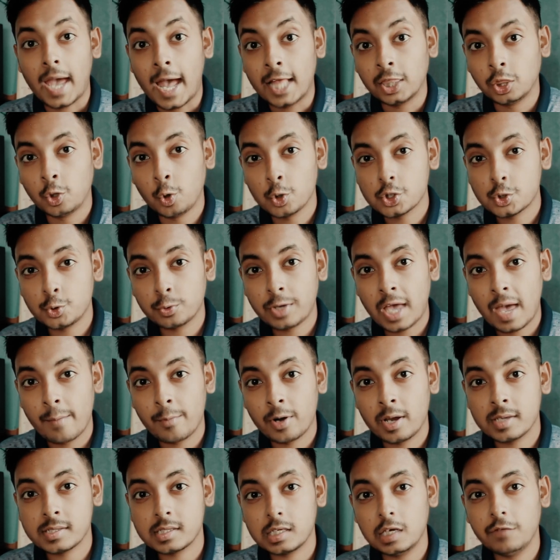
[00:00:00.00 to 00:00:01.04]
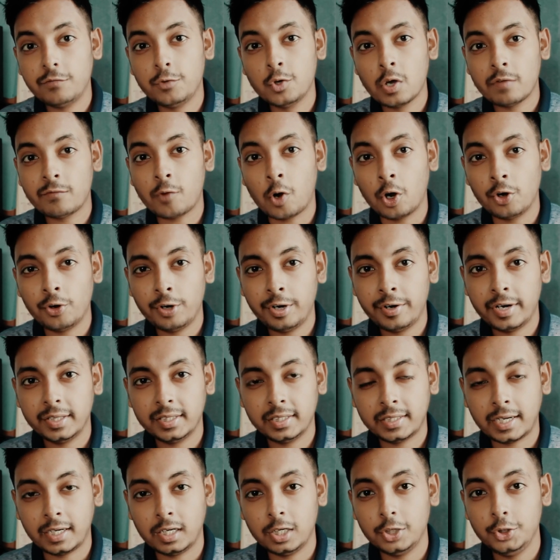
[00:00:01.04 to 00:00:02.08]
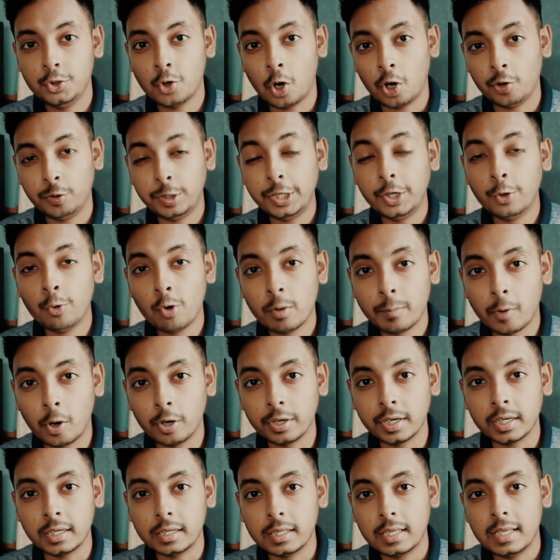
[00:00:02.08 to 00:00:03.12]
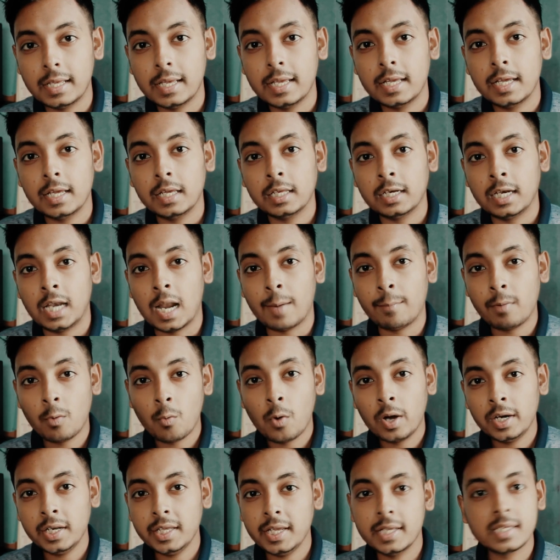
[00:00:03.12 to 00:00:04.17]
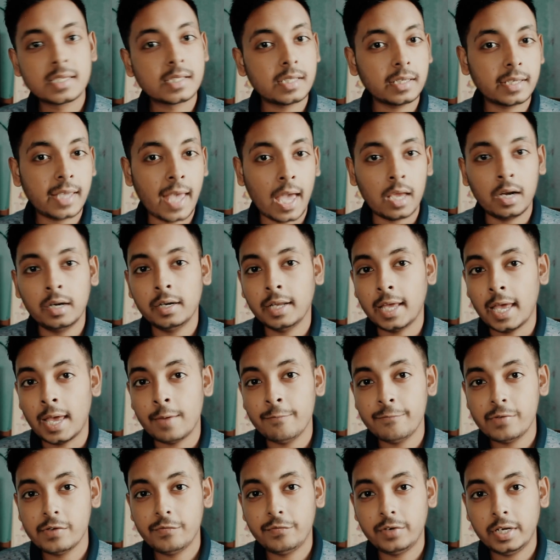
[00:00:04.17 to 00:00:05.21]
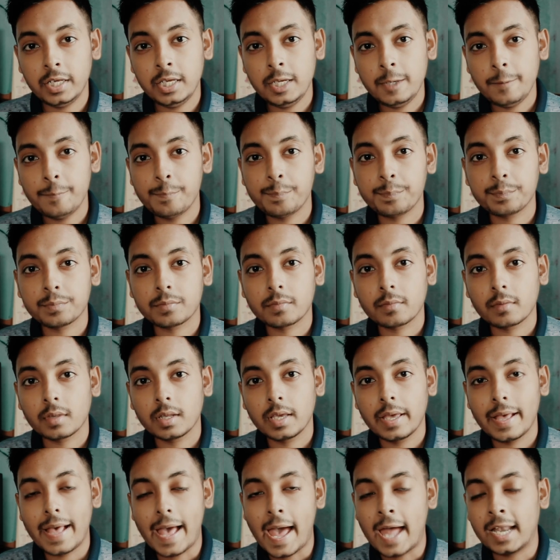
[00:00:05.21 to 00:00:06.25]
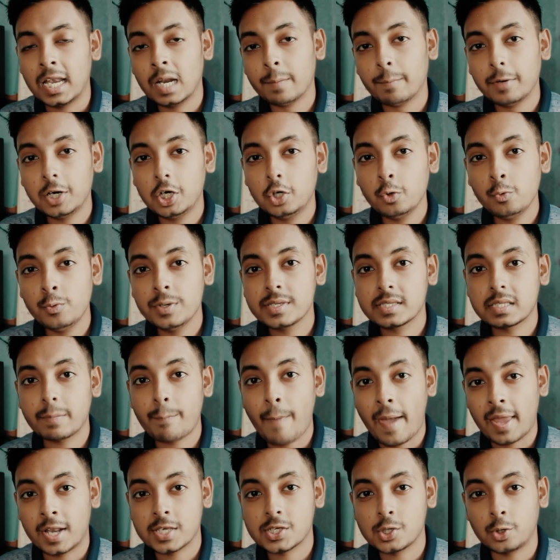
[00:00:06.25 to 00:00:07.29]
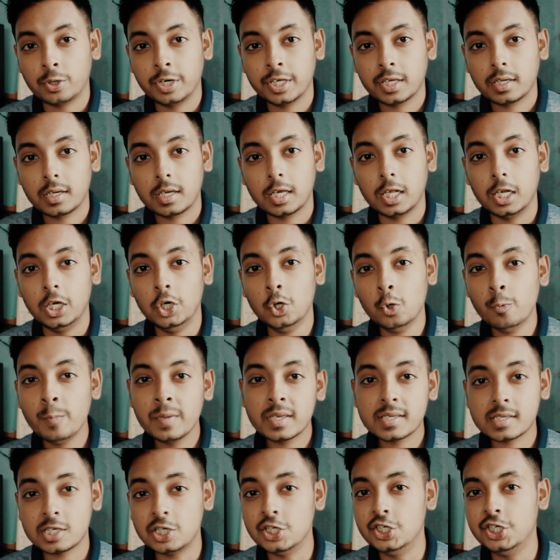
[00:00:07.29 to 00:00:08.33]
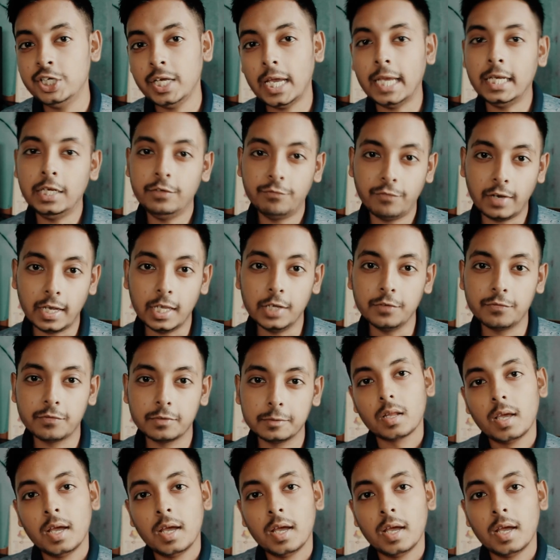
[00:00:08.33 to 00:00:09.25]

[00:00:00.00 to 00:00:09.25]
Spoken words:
And those two cameras, if you have already read the title, you already know about it. Number one, it's the Canon M50, and number two is the Panasonic Lumix G85.